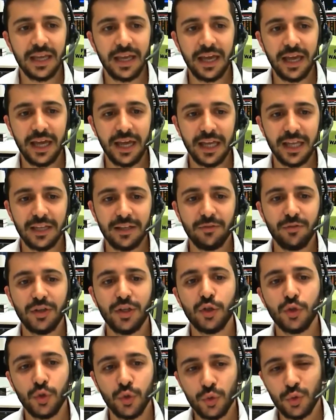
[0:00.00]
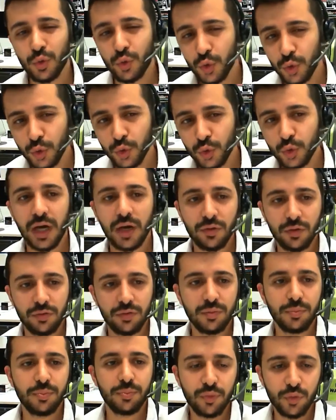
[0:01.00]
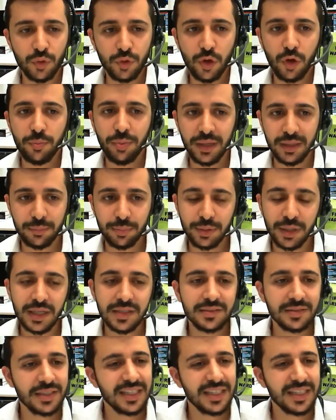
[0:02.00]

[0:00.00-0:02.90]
And when you do 2 out of the full OPEC plus,